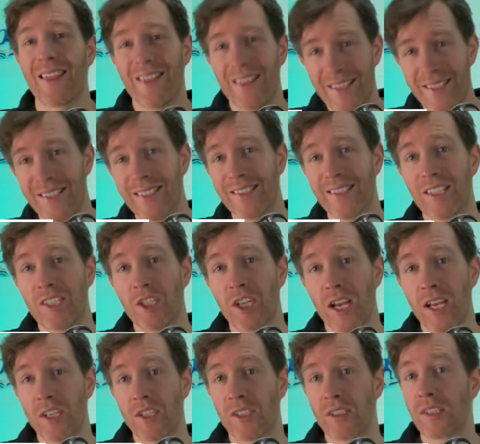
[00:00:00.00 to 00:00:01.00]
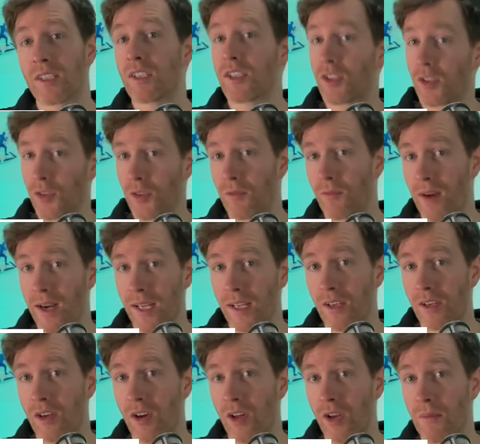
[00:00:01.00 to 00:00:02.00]
This is the changes to the running
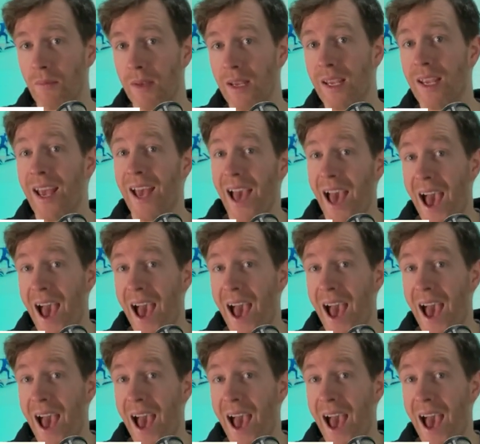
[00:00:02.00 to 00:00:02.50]
economy